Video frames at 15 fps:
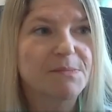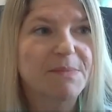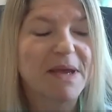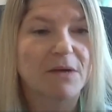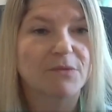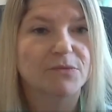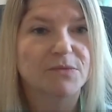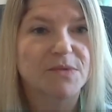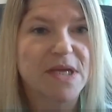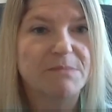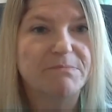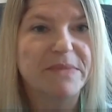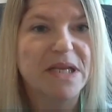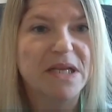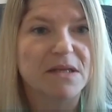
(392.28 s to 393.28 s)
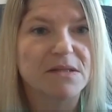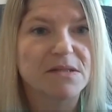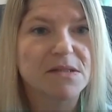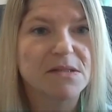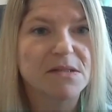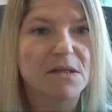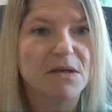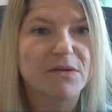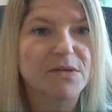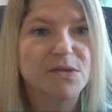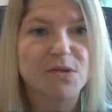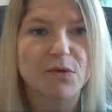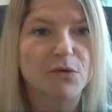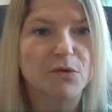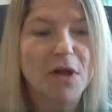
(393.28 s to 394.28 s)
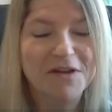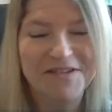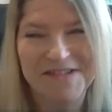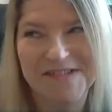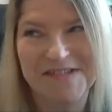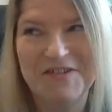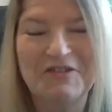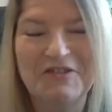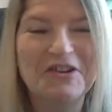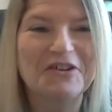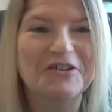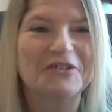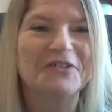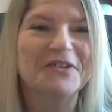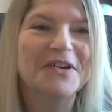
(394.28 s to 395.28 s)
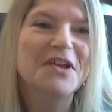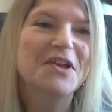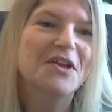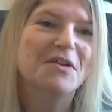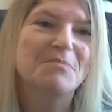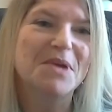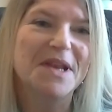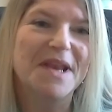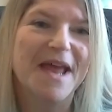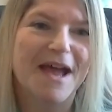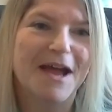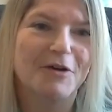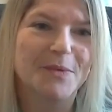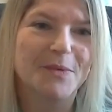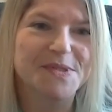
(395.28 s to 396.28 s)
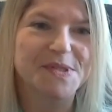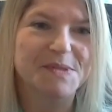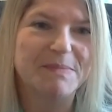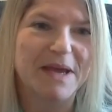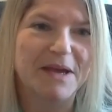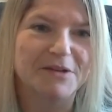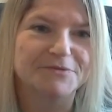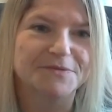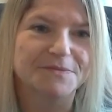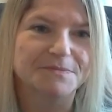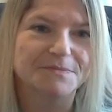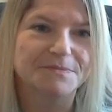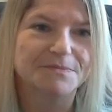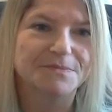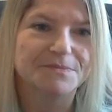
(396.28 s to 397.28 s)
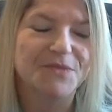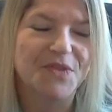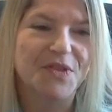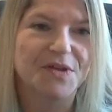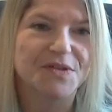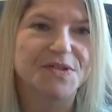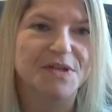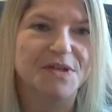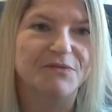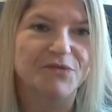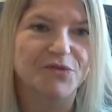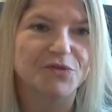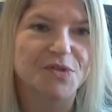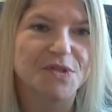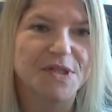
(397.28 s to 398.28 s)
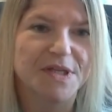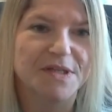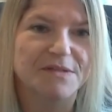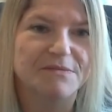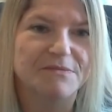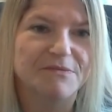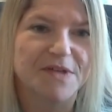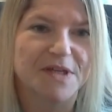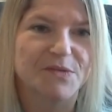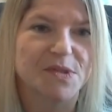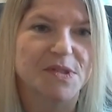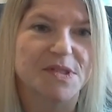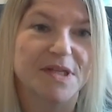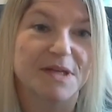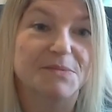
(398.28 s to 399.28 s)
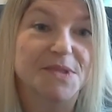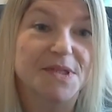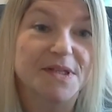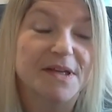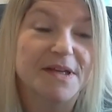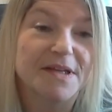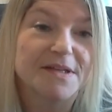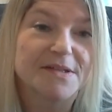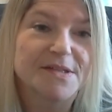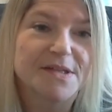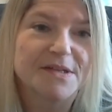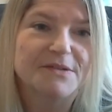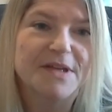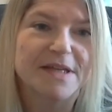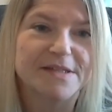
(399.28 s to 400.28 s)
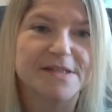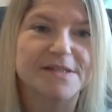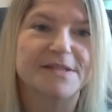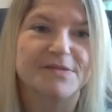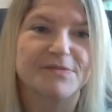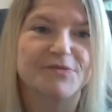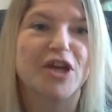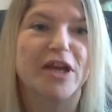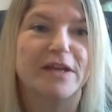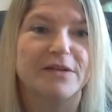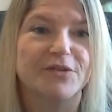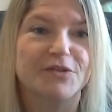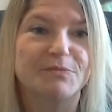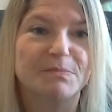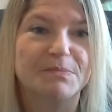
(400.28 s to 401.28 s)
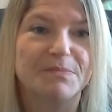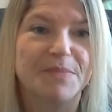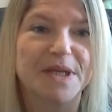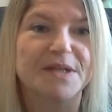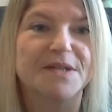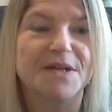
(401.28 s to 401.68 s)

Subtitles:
about 10 minutes, isn't it? That's not it's not long. But now it's about 14,000 steps a day. So yes, it's changed big